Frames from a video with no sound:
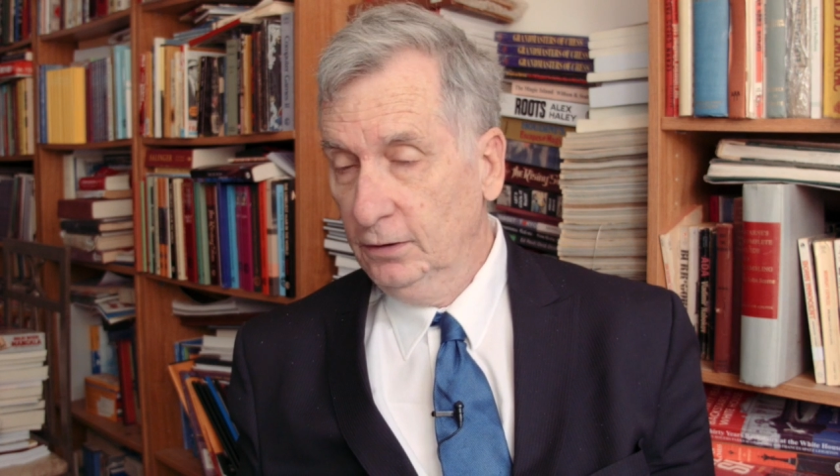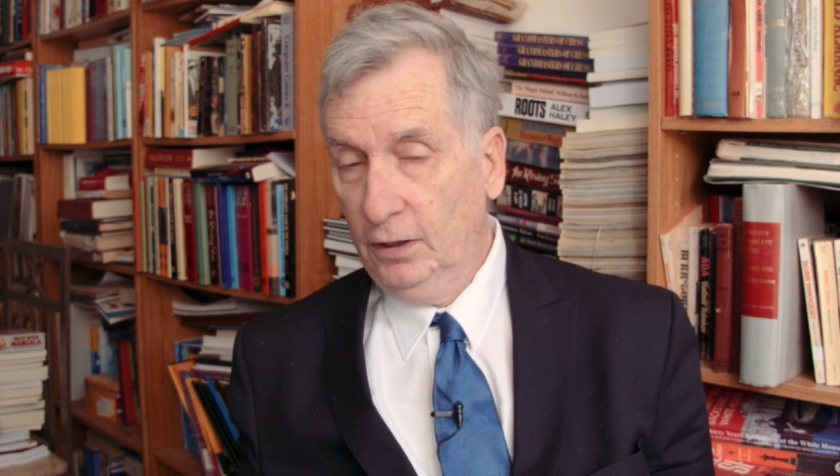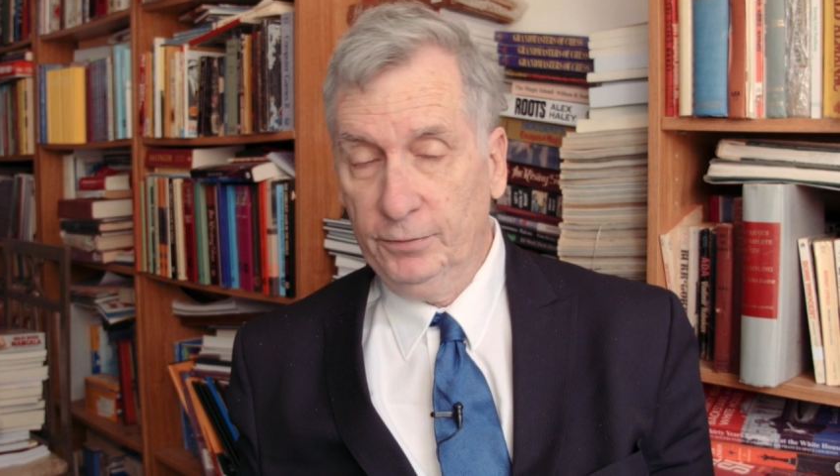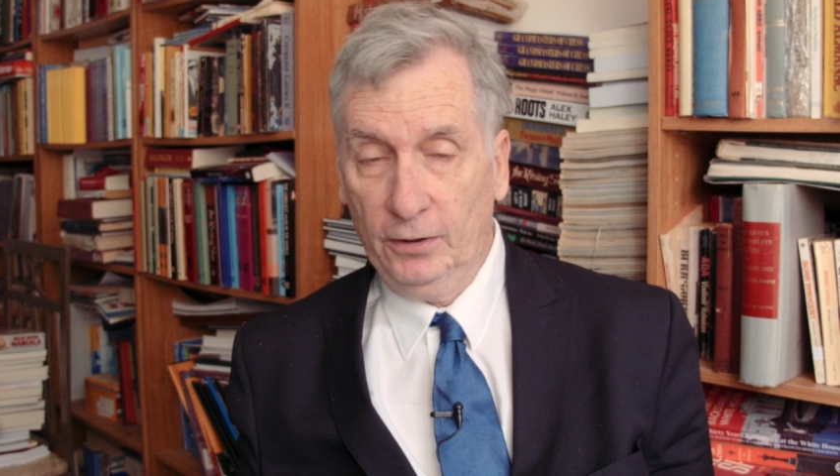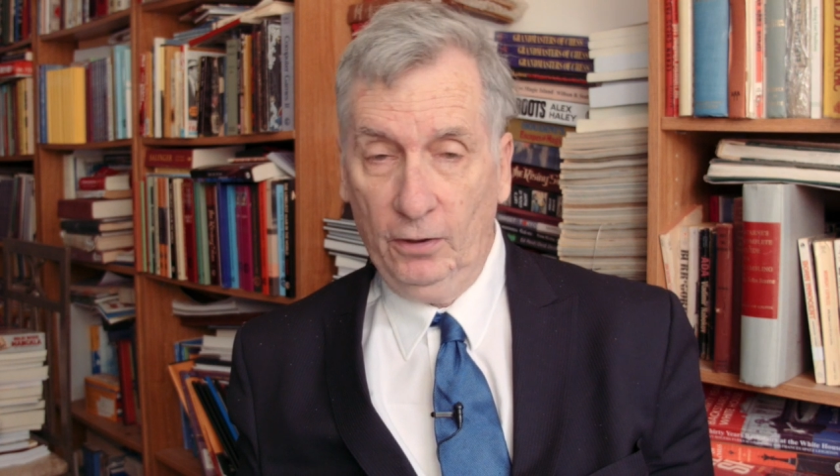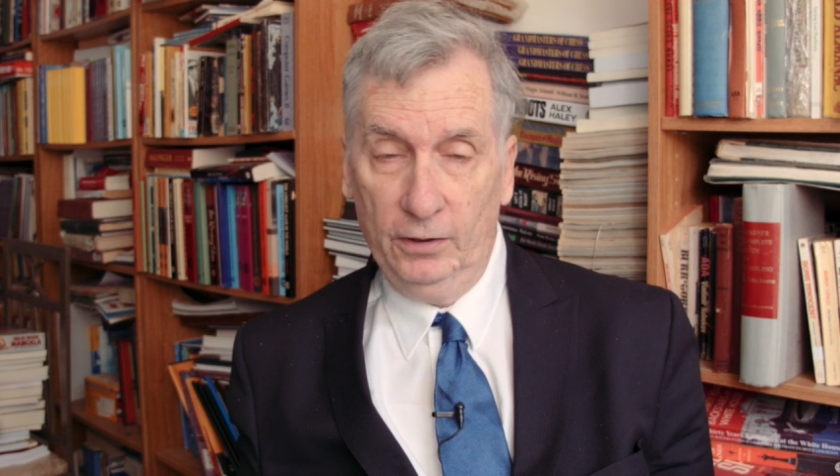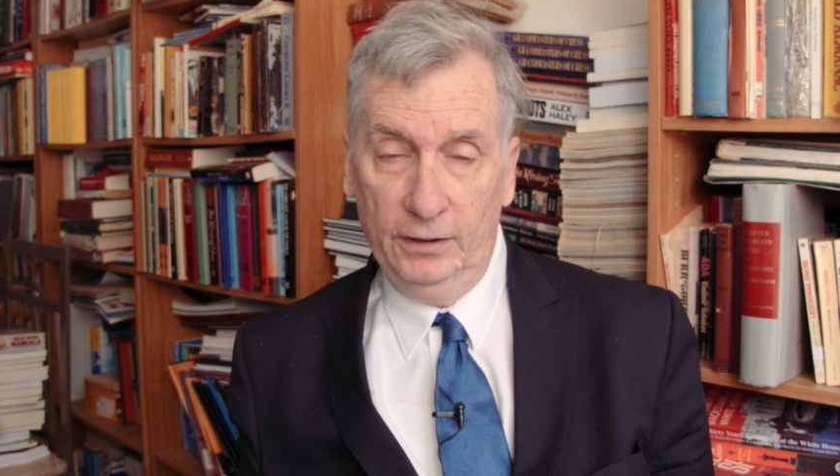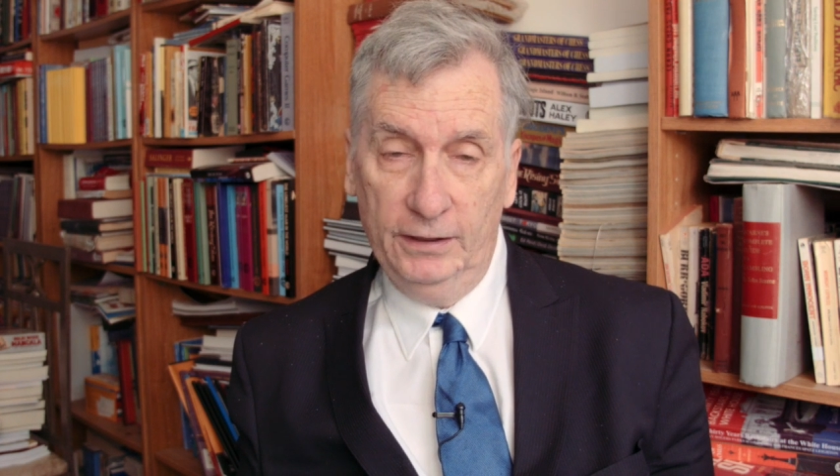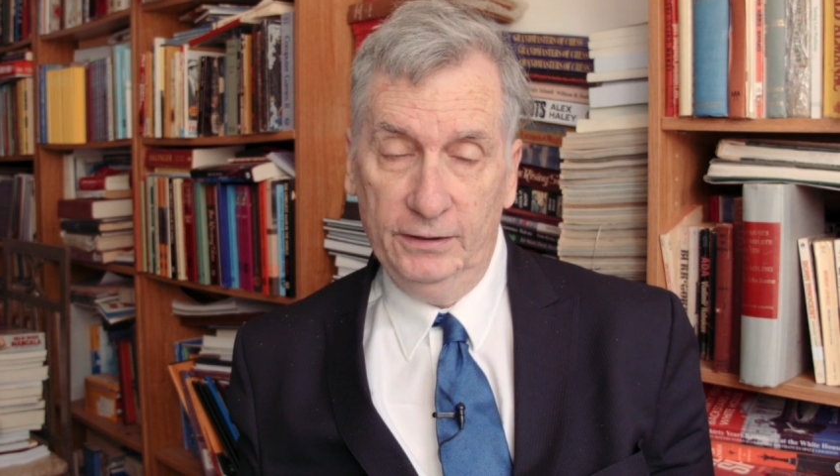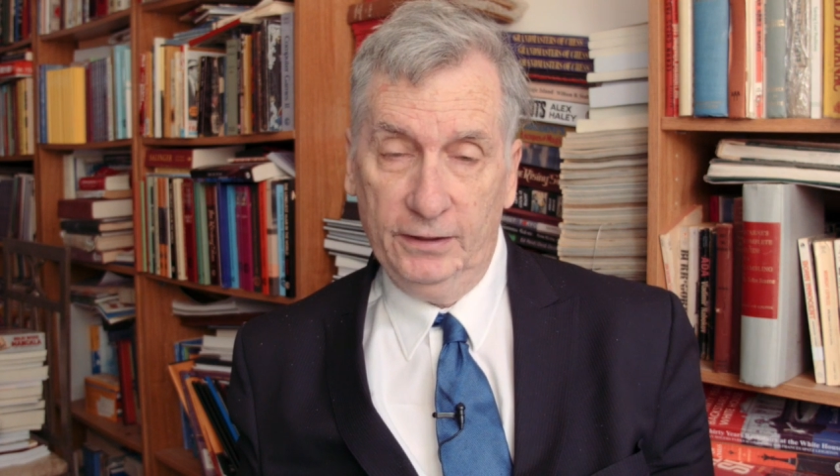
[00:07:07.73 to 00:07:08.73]
comes along,
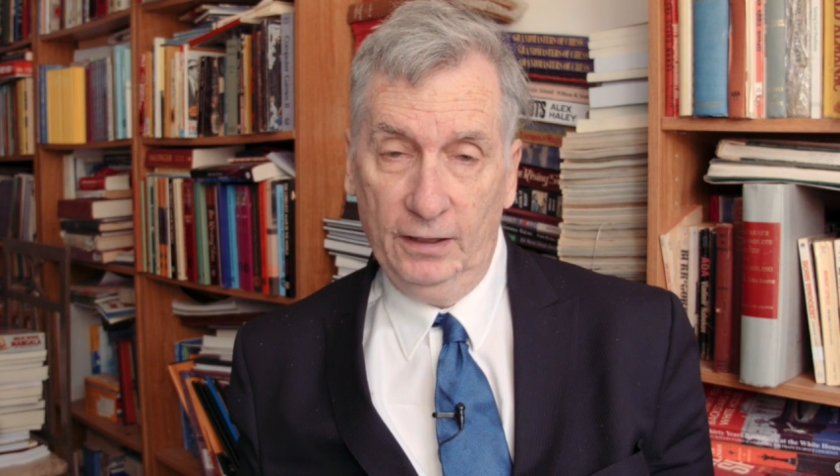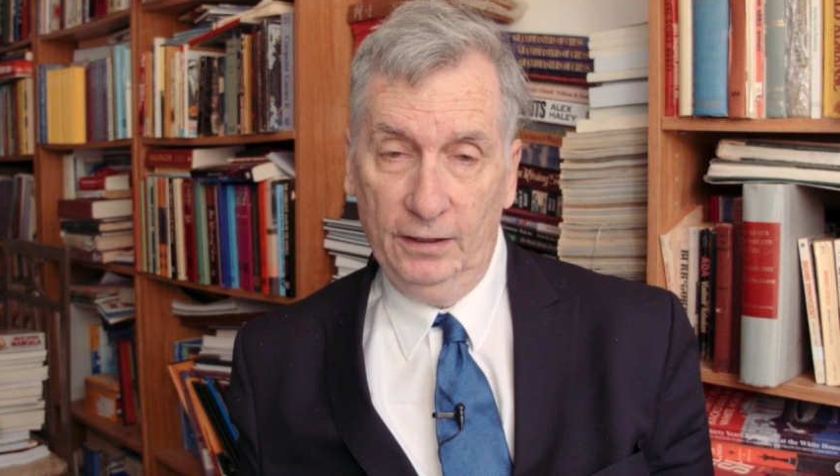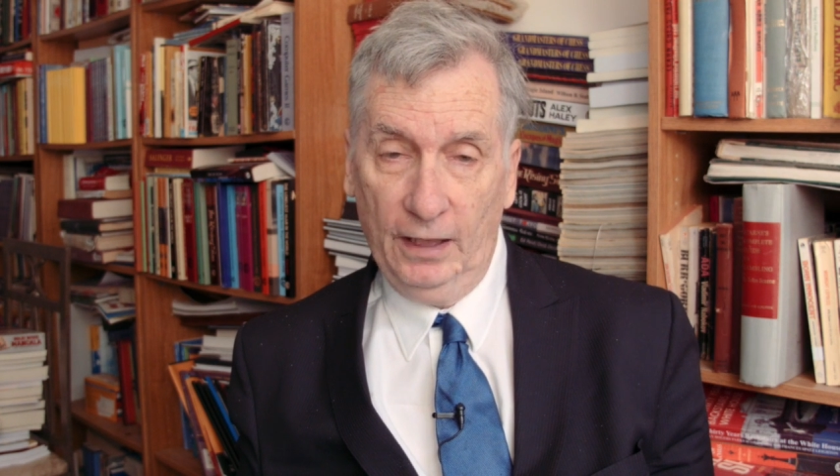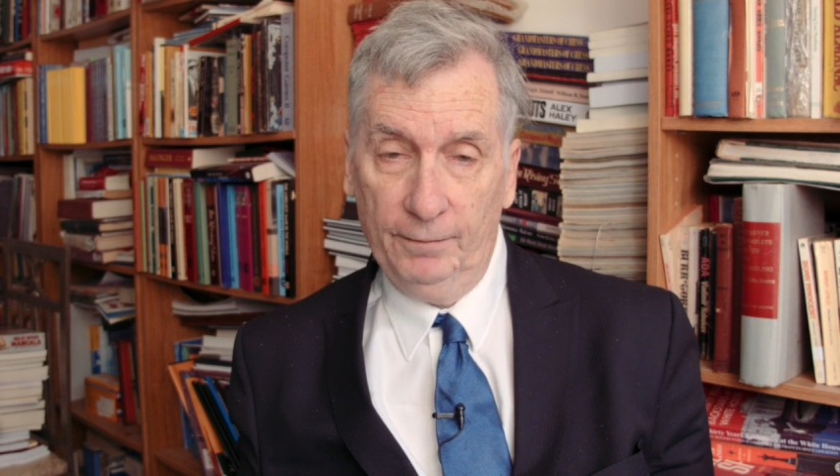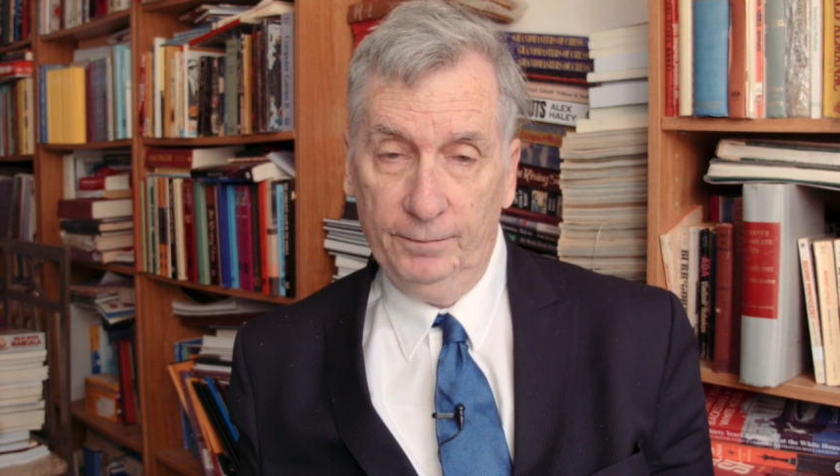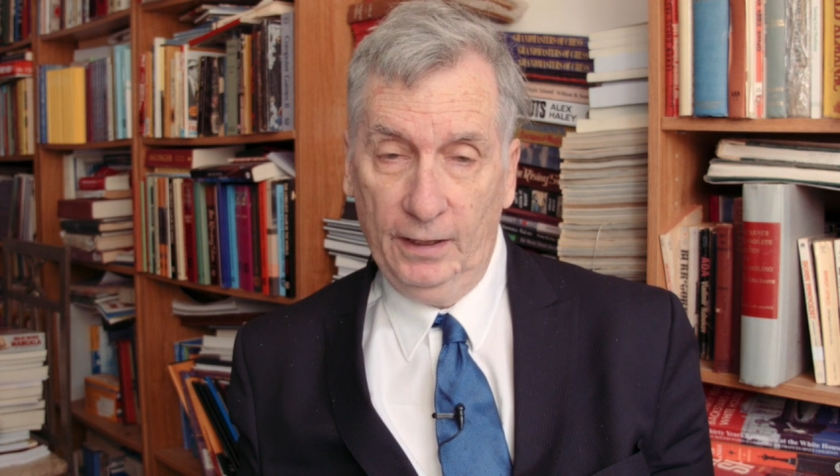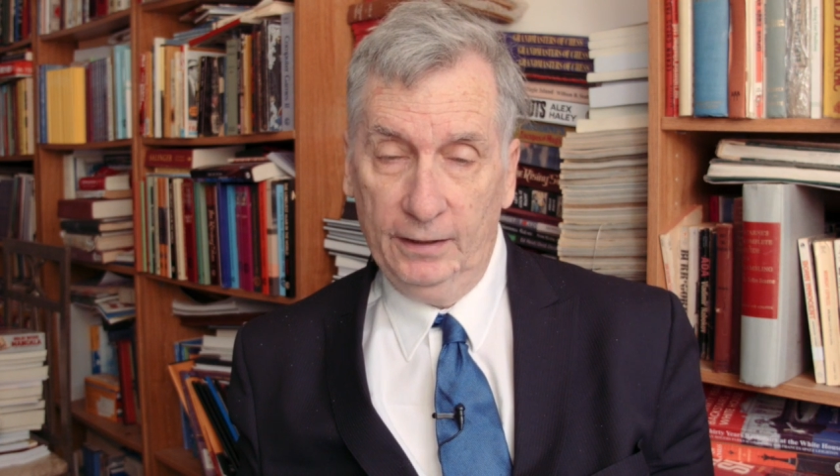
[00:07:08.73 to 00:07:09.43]
and that